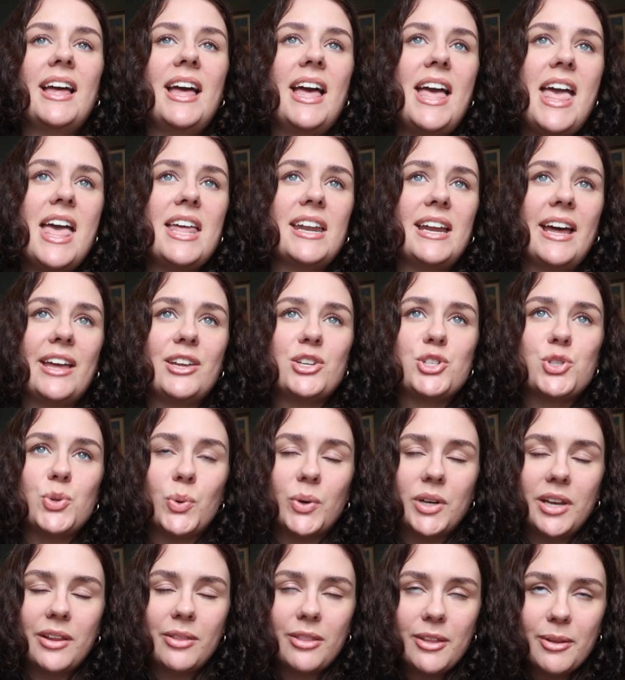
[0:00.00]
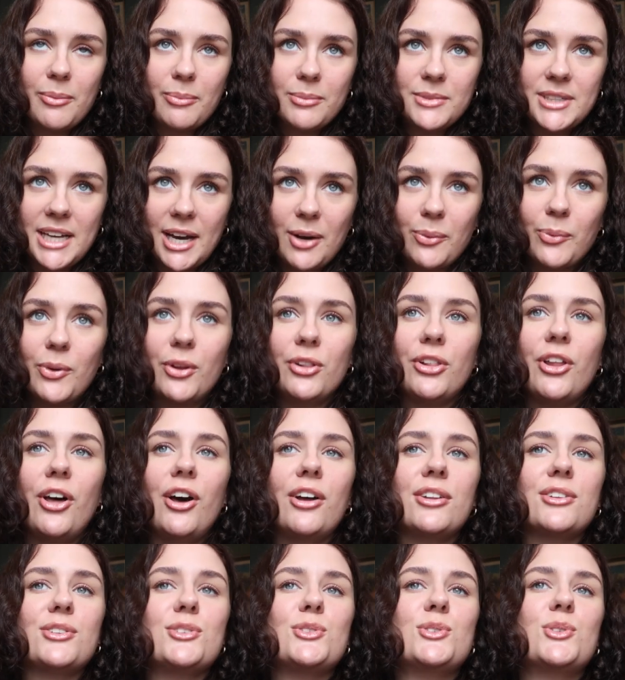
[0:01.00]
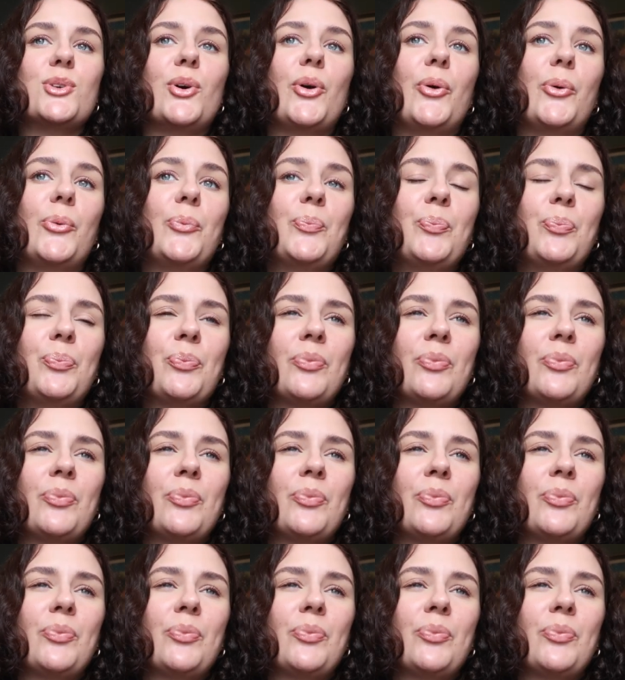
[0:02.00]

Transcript: and I shortened them down a lot, so